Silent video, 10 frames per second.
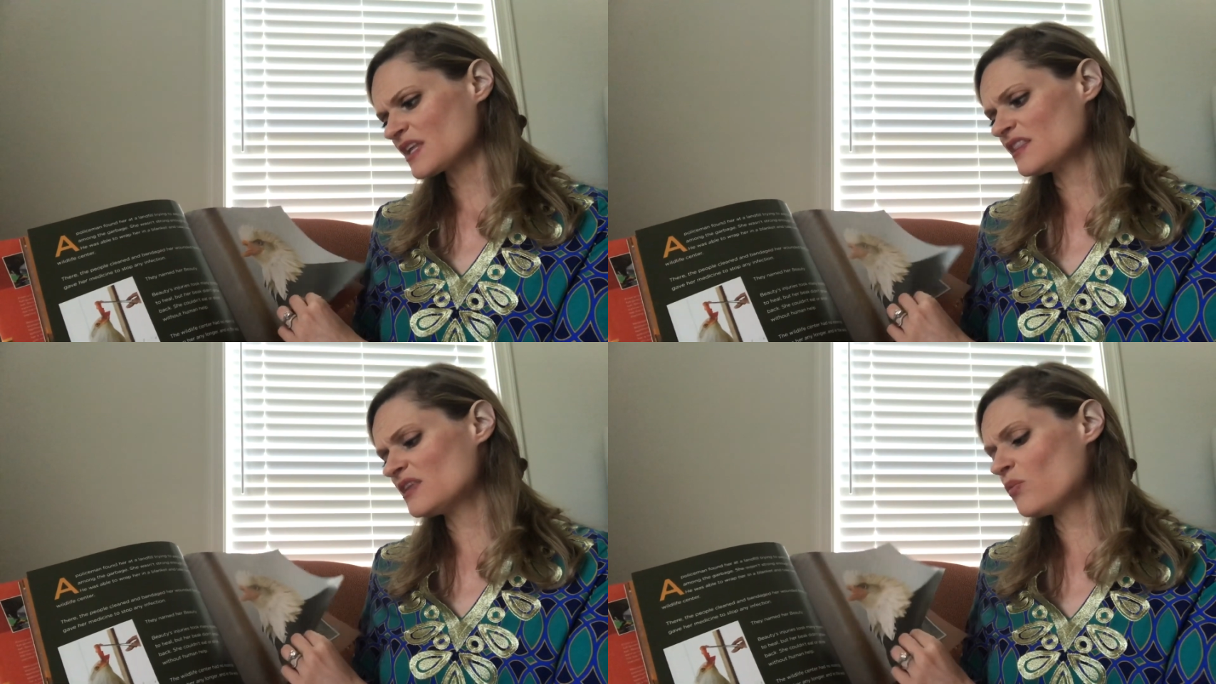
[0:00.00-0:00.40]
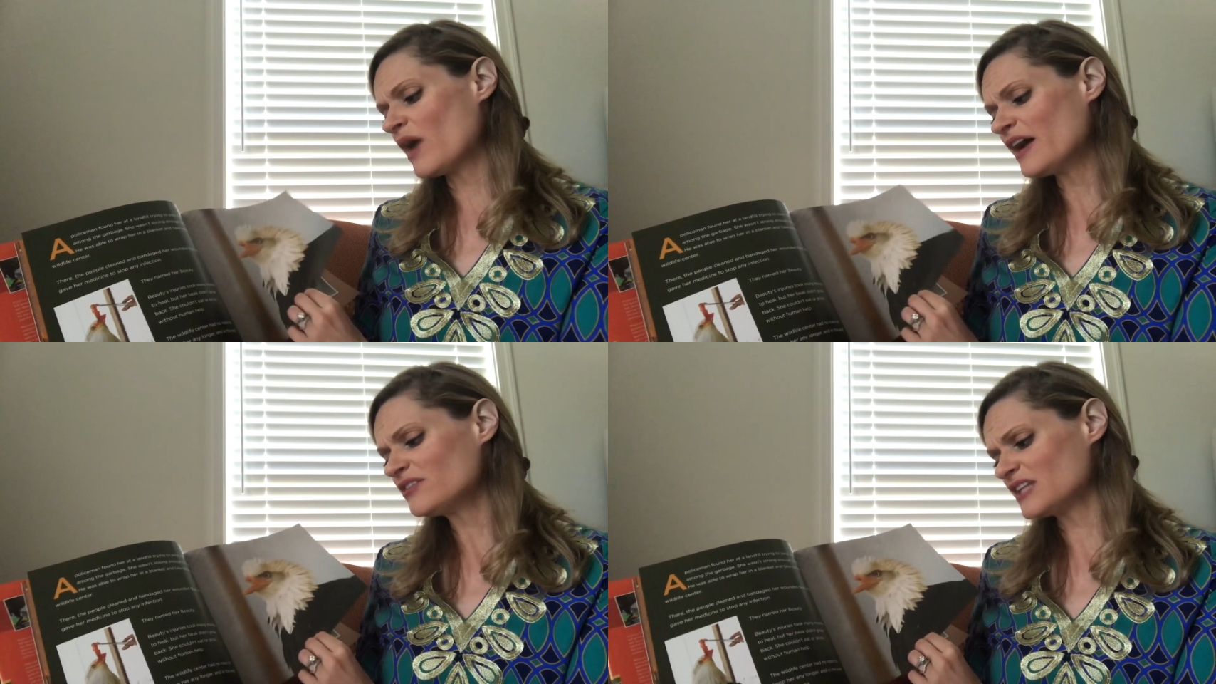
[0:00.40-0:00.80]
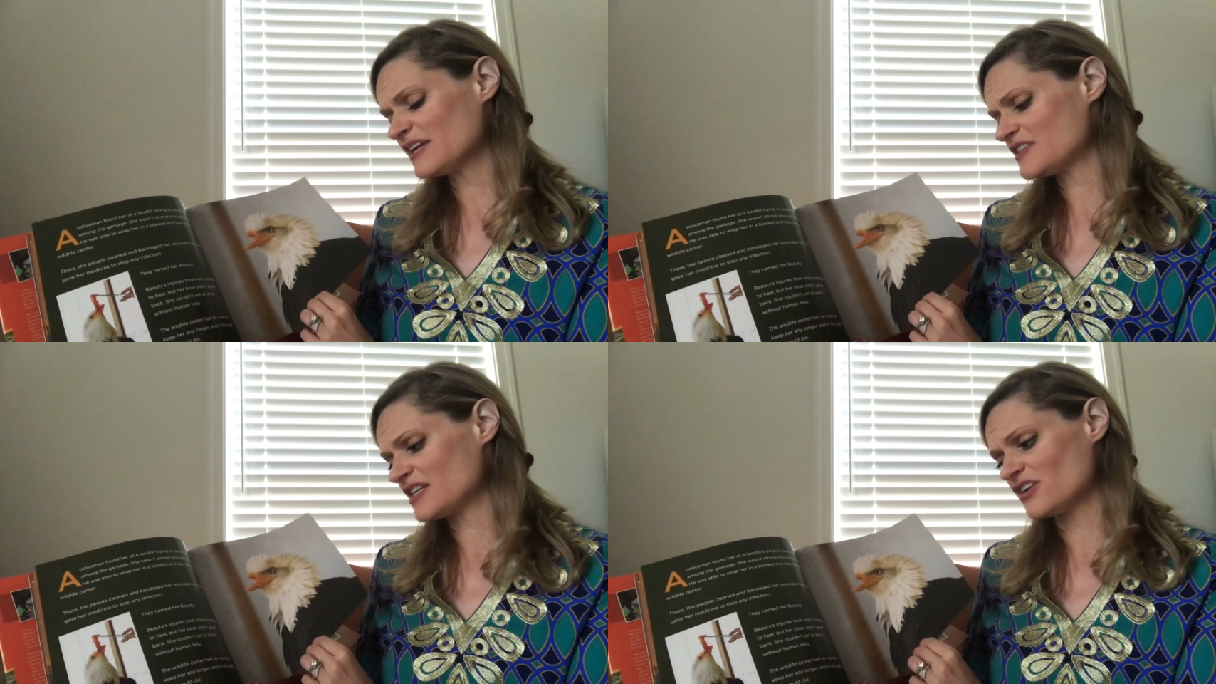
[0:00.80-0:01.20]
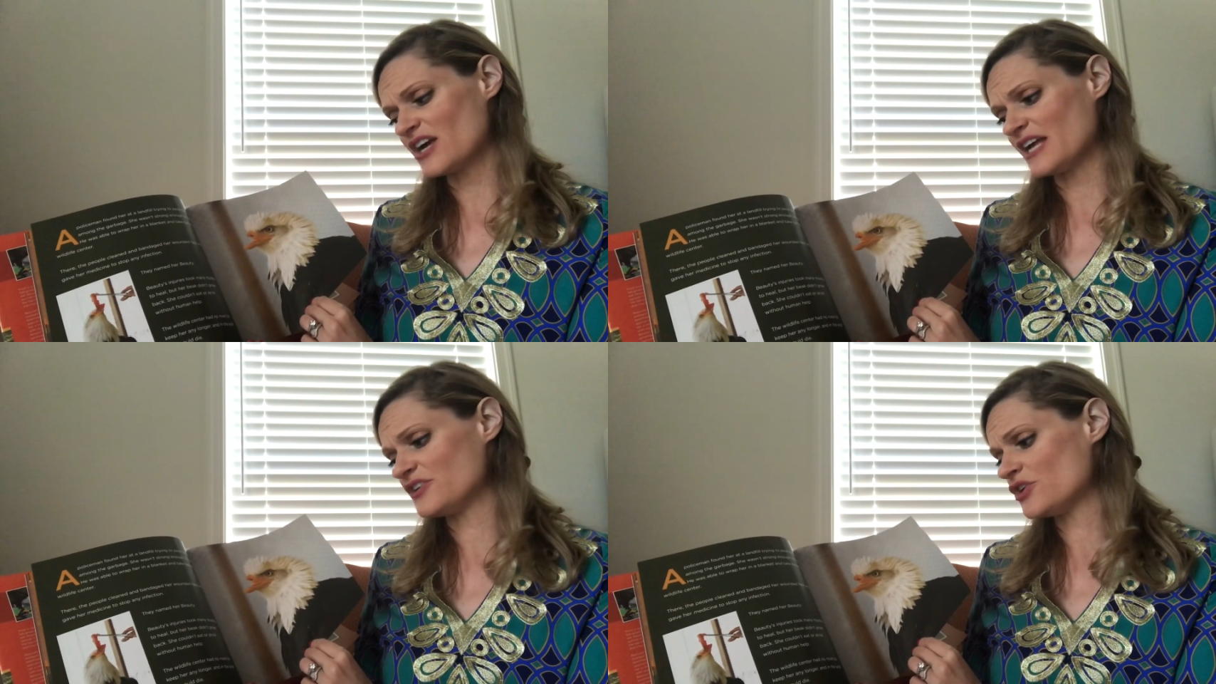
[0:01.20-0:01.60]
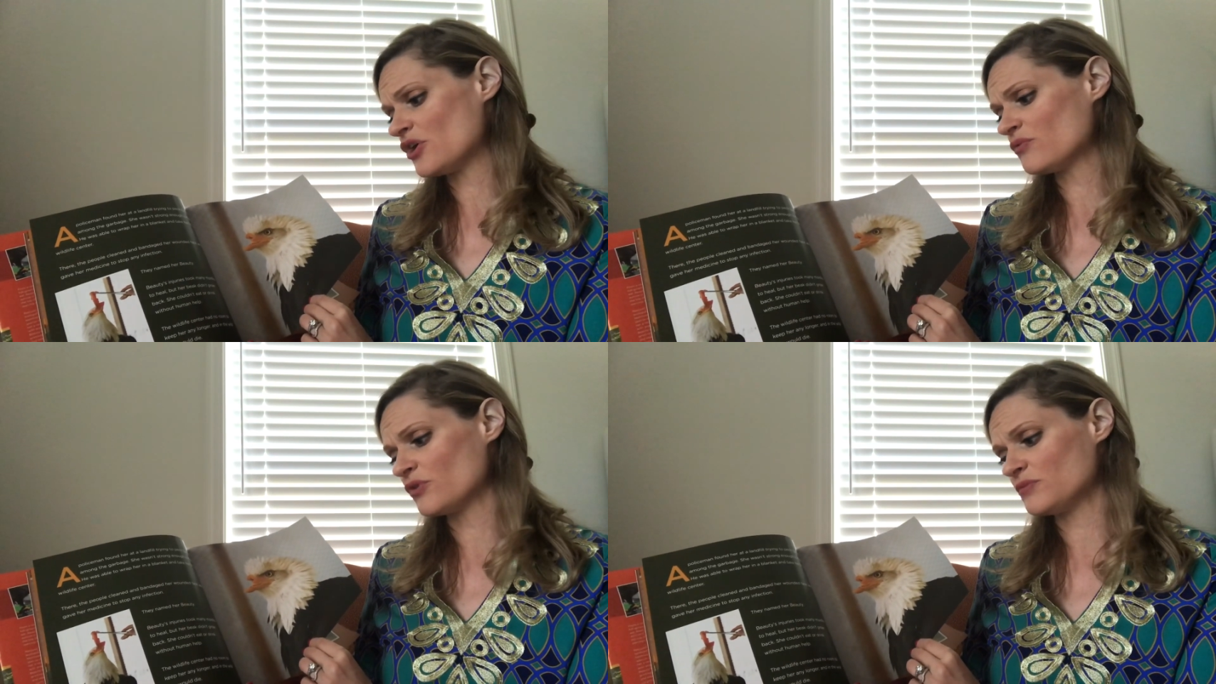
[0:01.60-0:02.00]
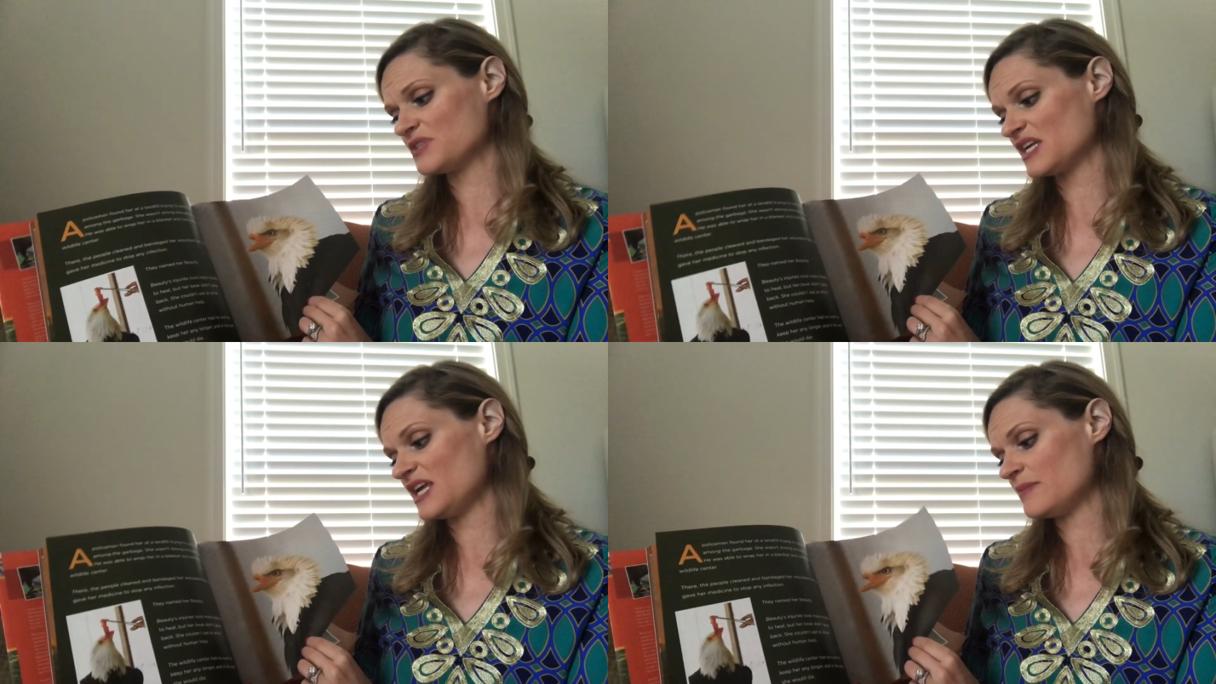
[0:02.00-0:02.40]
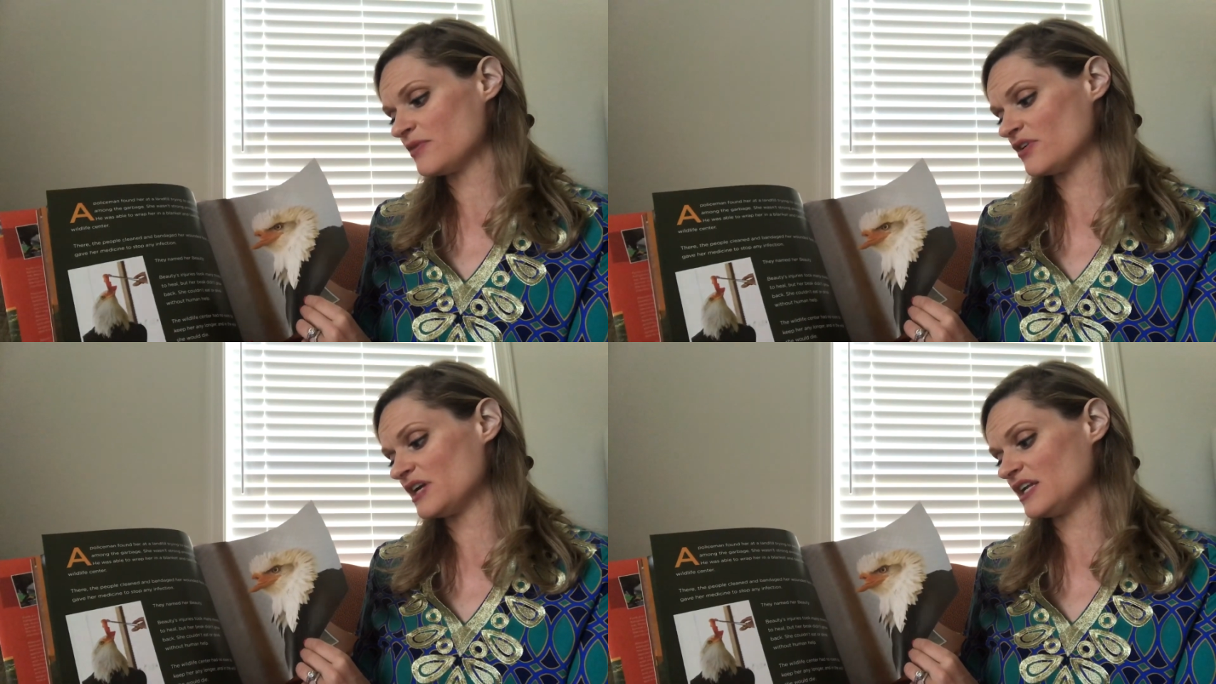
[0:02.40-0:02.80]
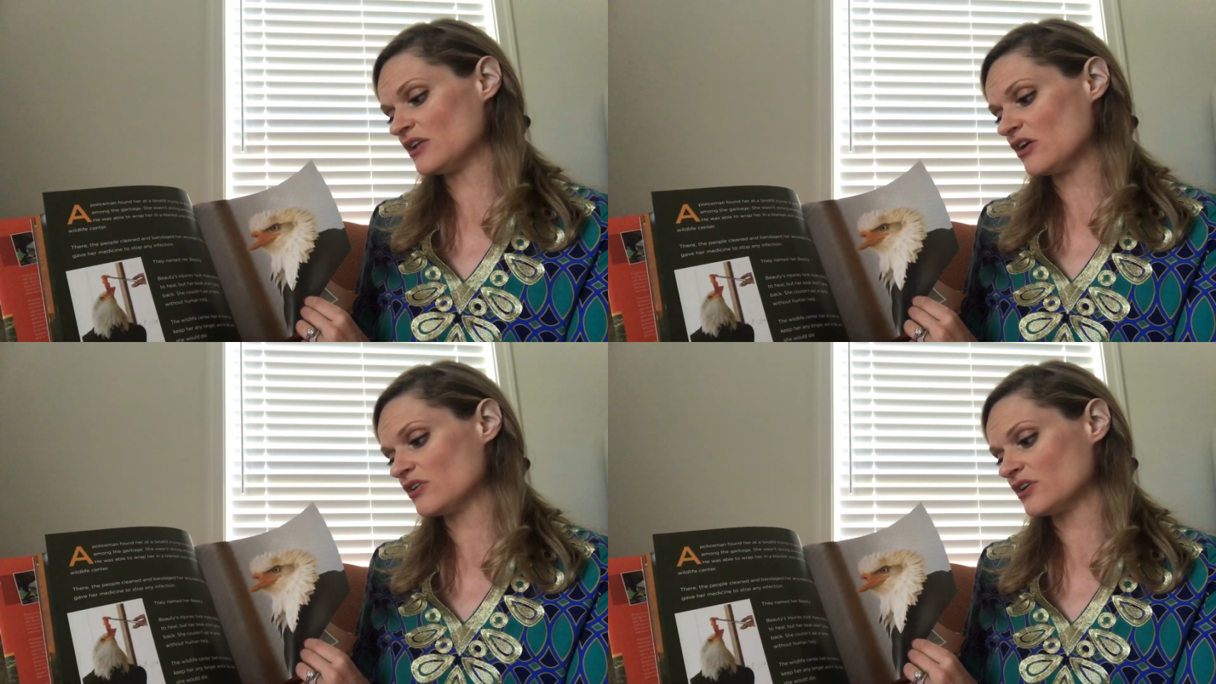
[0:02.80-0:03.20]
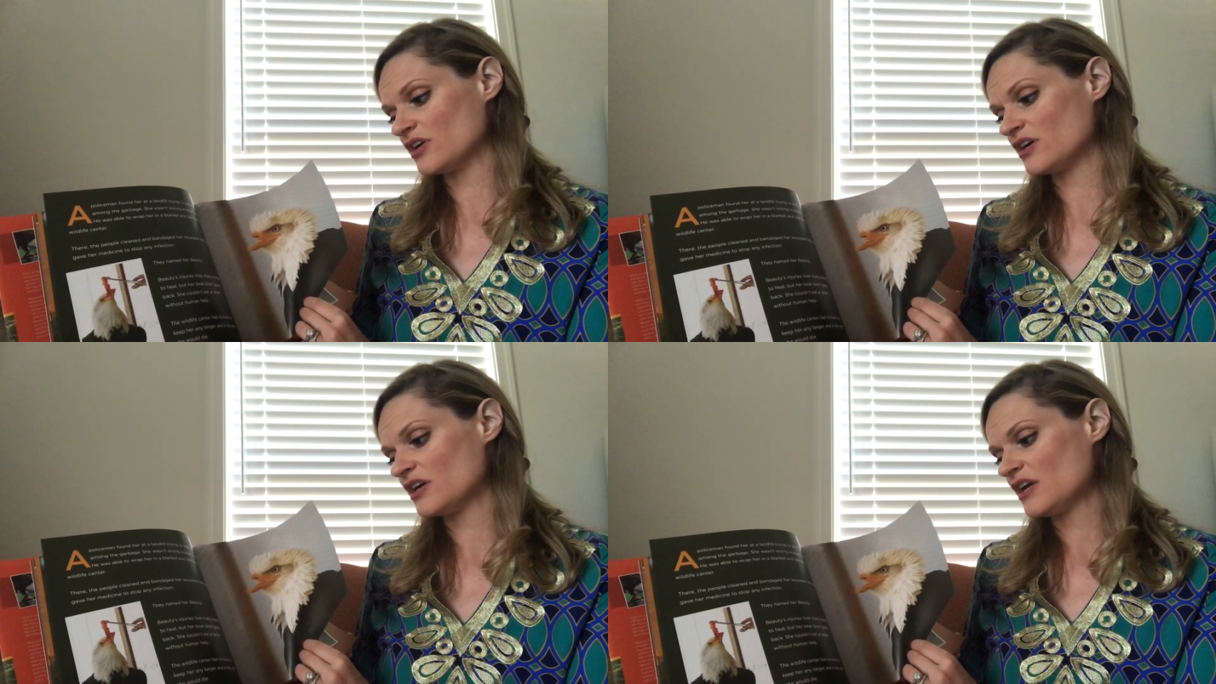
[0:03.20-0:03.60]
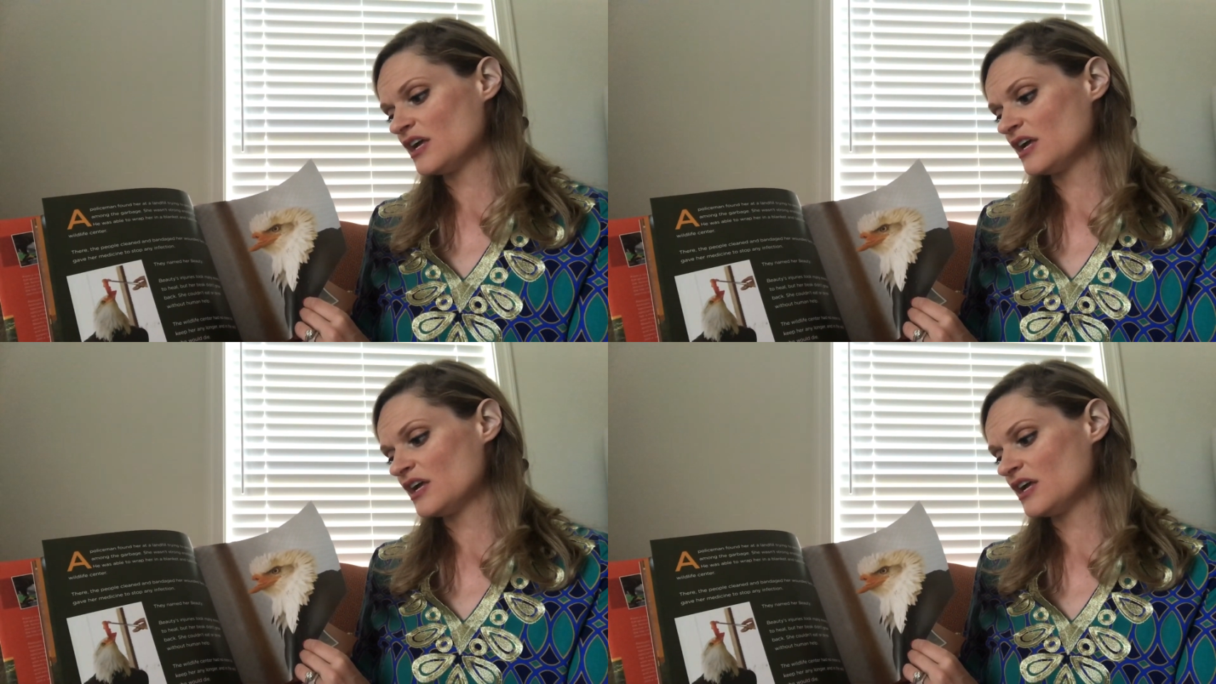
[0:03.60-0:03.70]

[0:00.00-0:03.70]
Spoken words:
The wildlife center had no room to keep her any longer.